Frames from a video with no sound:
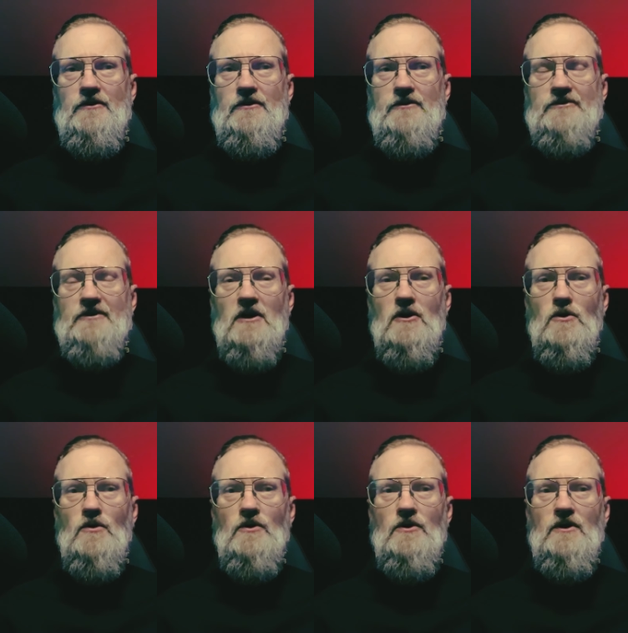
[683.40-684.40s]

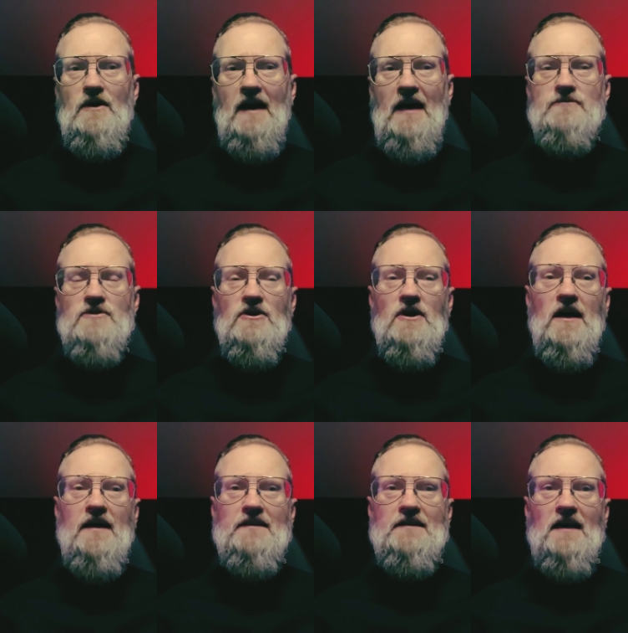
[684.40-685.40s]
so after
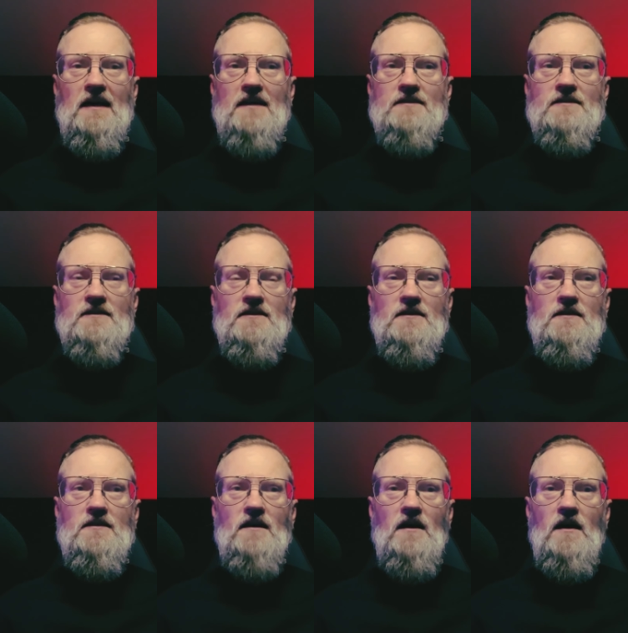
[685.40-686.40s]
I got
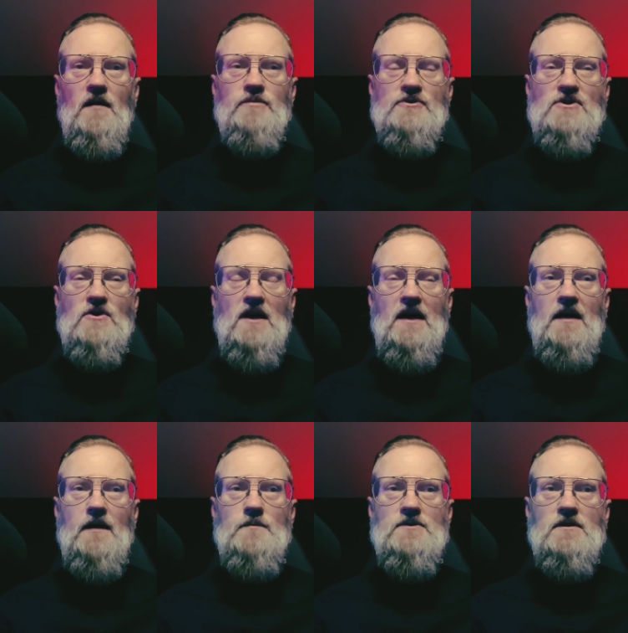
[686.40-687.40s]
uh,
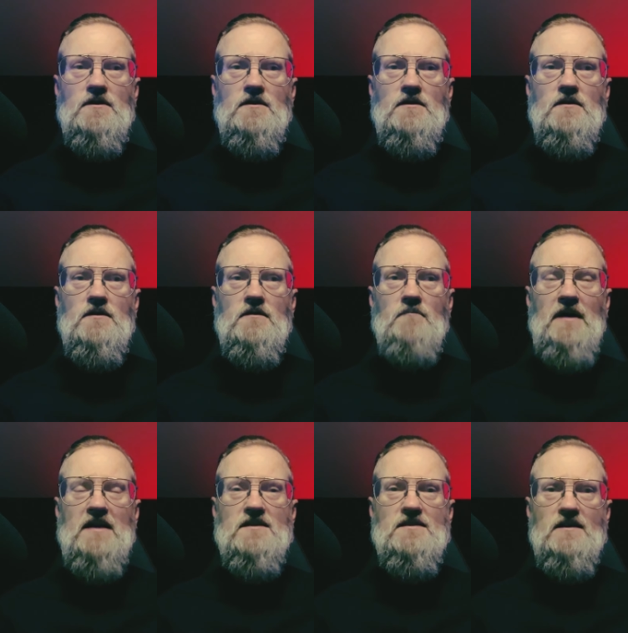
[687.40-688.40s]
prescribed
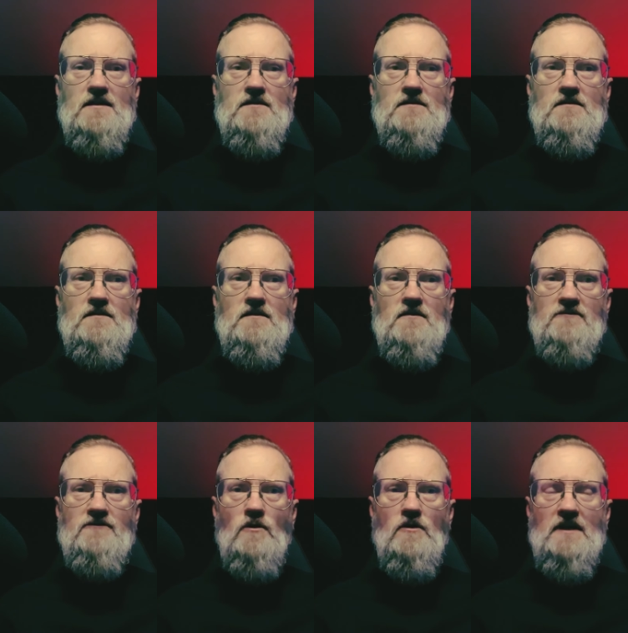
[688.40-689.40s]
medicine
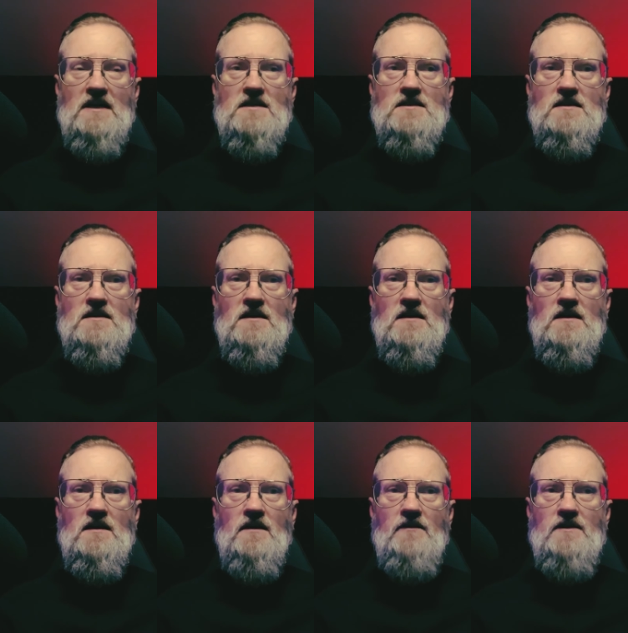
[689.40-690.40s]
for it,
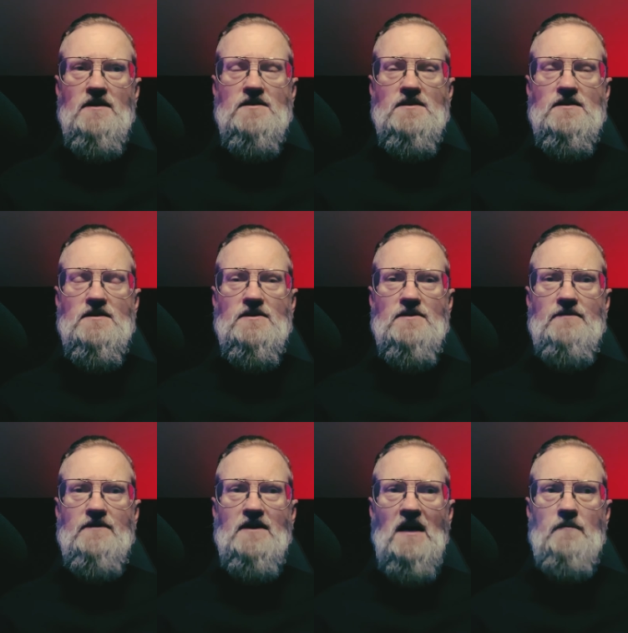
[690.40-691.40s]
this
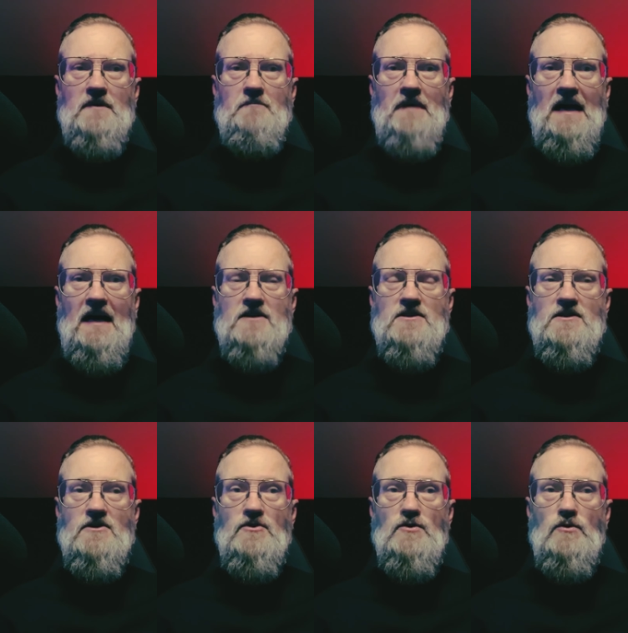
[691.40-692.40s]
got me back
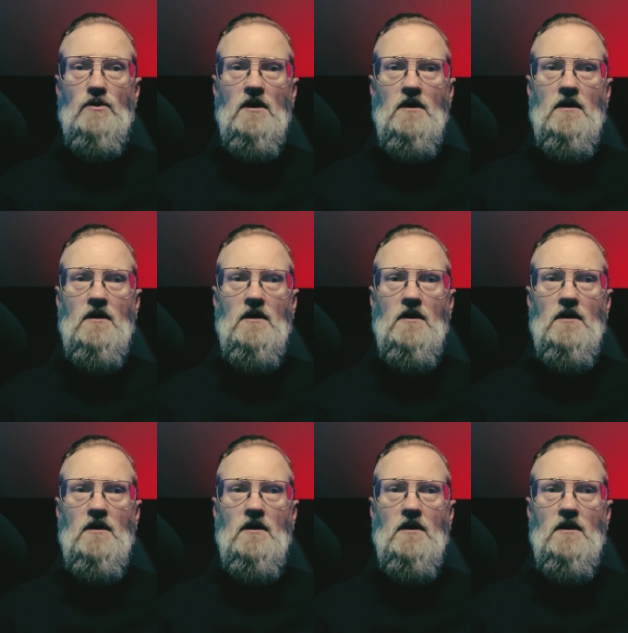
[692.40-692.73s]
to